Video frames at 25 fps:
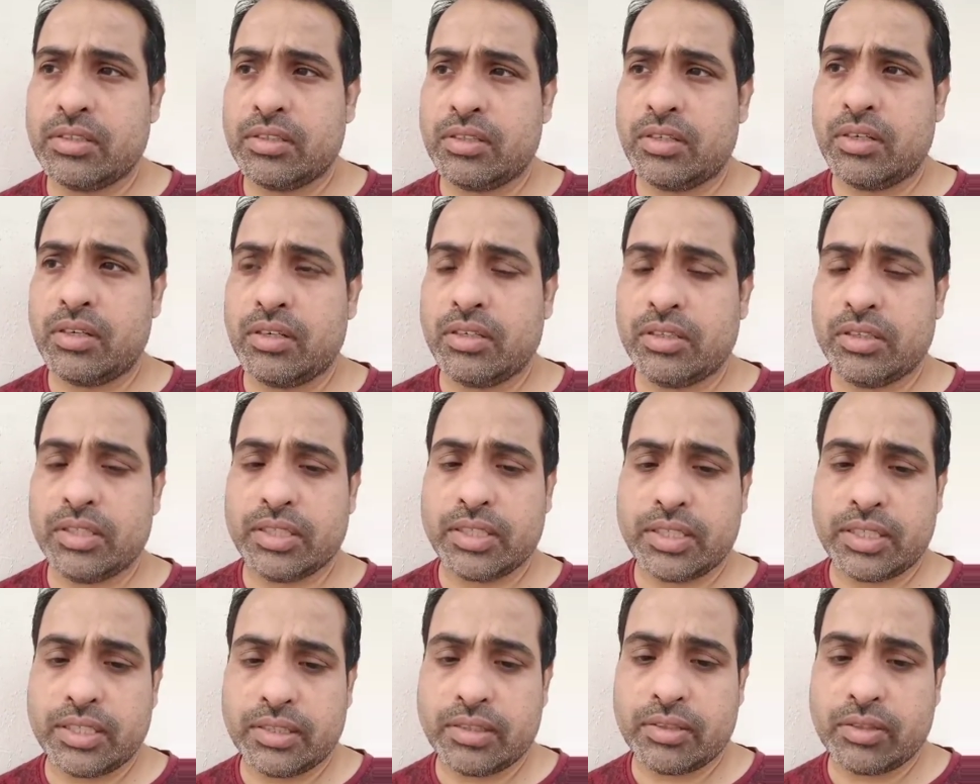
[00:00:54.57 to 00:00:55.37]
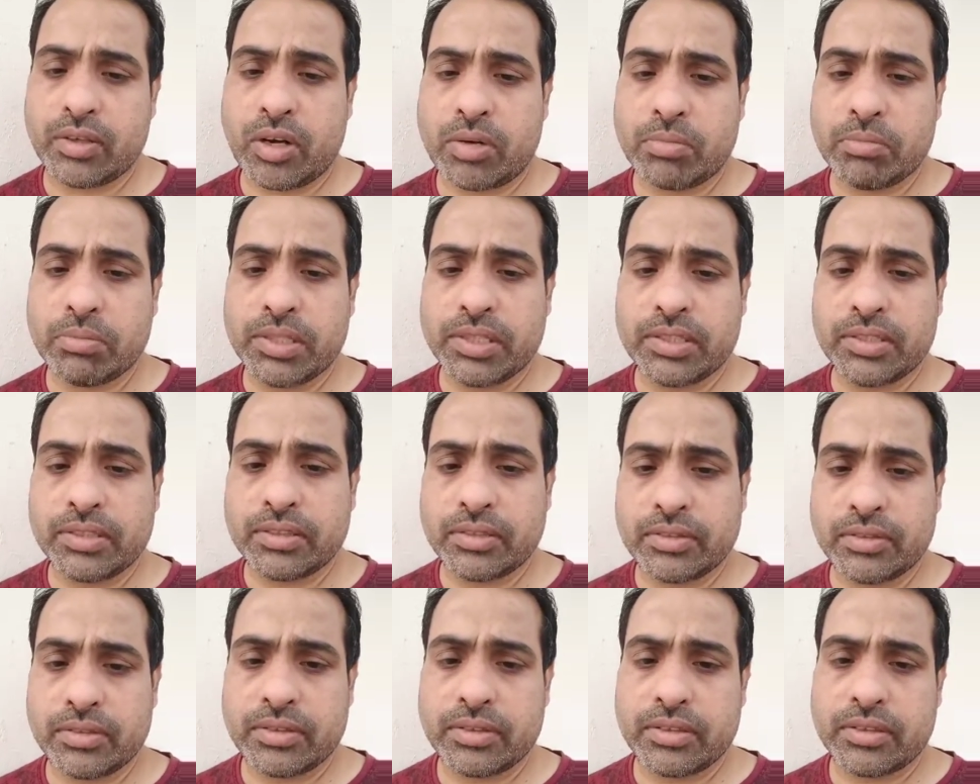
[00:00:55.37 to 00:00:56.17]
all the
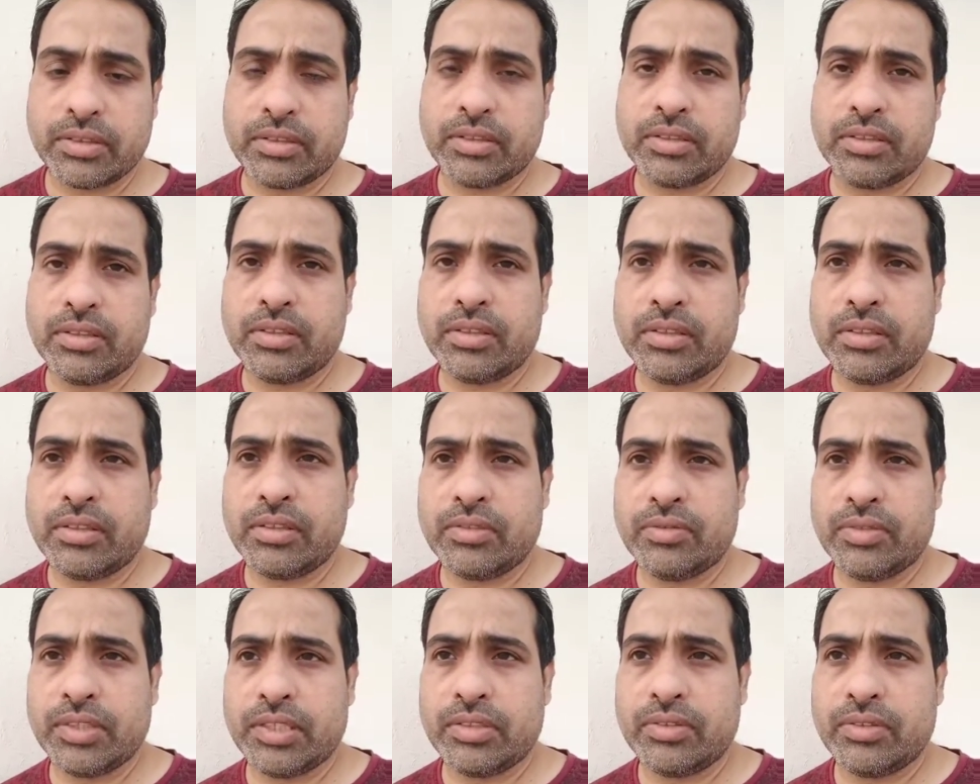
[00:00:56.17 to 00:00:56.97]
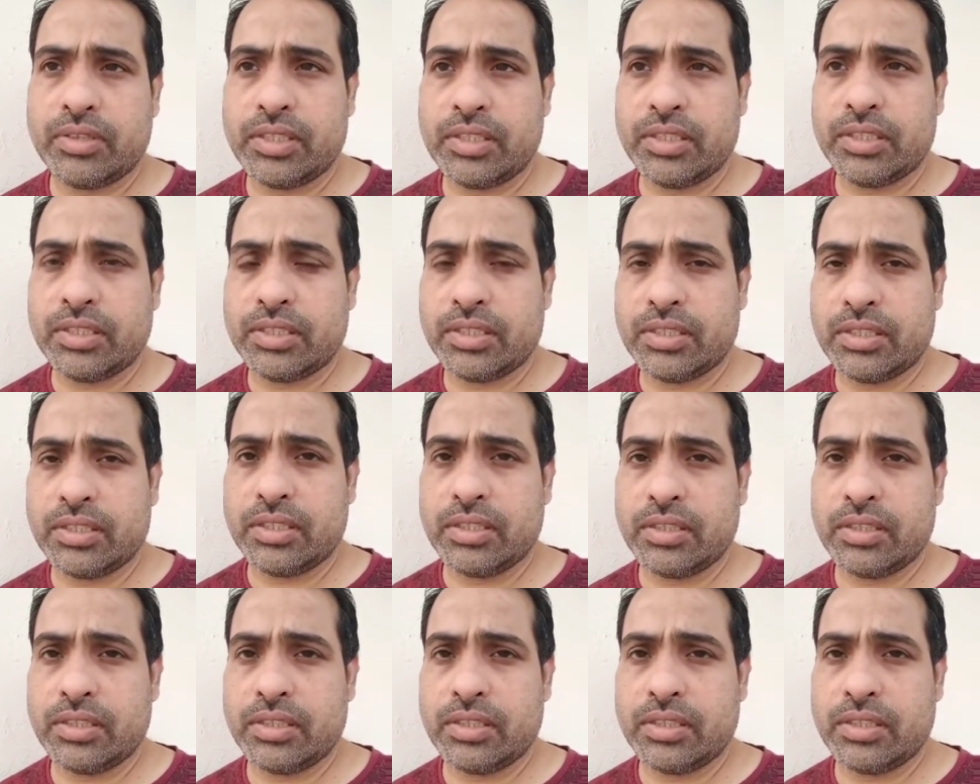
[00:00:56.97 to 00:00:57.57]
topics which was